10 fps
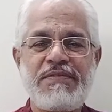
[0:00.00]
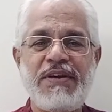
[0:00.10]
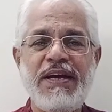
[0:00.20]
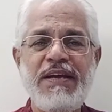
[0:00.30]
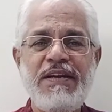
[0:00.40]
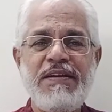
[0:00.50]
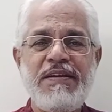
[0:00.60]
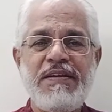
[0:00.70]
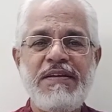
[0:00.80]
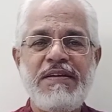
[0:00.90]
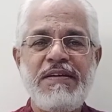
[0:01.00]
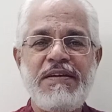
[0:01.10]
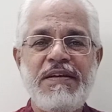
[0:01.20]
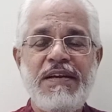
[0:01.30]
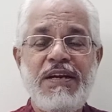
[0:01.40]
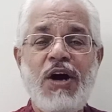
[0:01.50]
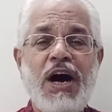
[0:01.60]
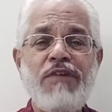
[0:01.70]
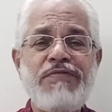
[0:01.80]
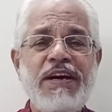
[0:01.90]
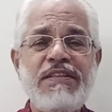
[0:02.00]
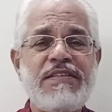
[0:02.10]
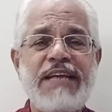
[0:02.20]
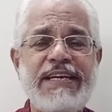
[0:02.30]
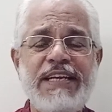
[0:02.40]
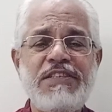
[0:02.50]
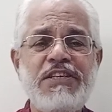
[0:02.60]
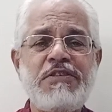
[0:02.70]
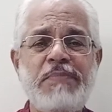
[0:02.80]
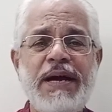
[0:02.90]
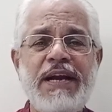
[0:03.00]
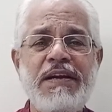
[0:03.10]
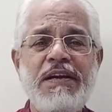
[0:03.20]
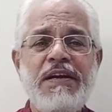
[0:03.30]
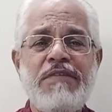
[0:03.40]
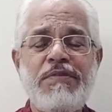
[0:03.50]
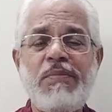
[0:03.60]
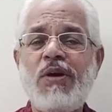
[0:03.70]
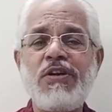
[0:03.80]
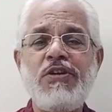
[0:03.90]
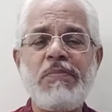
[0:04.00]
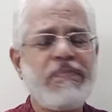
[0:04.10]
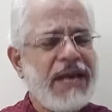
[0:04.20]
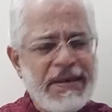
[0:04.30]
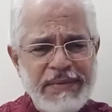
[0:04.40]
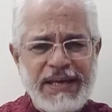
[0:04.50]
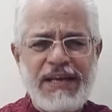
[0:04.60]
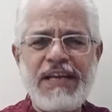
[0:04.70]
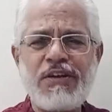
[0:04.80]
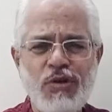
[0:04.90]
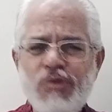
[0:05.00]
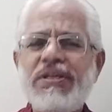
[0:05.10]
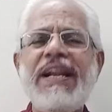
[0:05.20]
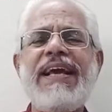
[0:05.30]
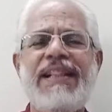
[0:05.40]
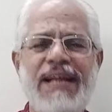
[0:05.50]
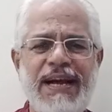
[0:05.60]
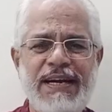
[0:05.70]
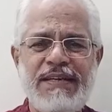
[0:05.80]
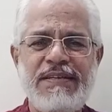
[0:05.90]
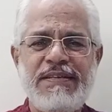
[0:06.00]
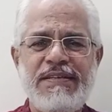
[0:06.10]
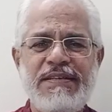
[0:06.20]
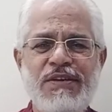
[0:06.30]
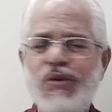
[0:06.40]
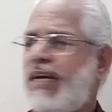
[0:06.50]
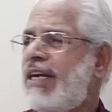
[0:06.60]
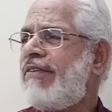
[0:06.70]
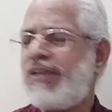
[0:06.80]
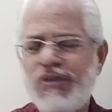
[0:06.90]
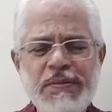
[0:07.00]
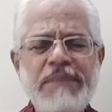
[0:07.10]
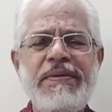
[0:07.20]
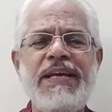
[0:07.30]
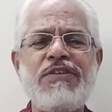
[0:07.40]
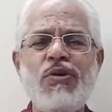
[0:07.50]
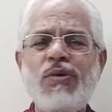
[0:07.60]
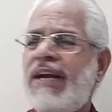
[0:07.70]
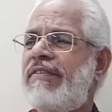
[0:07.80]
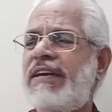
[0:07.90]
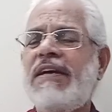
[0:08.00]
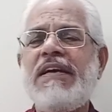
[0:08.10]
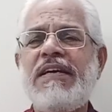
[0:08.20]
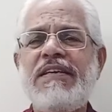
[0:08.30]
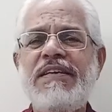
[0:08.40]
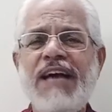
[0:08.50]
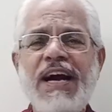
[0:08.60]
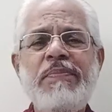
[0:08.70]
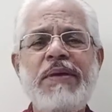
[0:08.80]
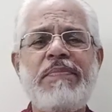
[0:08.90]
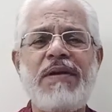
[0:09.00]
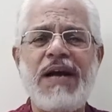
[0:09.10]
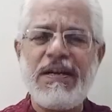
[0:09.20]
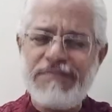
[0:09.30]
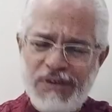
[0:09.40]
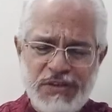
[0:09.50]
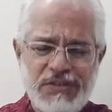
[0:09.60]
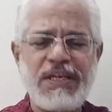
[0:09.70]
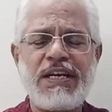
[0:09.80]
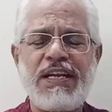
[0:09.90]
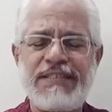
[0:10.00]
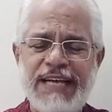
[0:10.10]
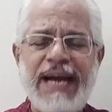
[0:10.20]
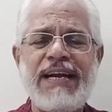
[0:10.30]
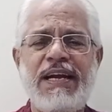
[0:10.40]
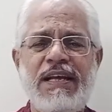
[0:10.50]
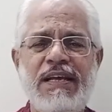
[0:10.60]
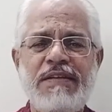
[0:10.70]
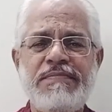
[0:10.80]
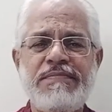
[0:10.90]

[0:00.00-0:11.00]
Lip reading: Right? Now, how far this attention span for modern, maybe it looks like that. Look at our human beings, look at our young people, unfortunately, sadly.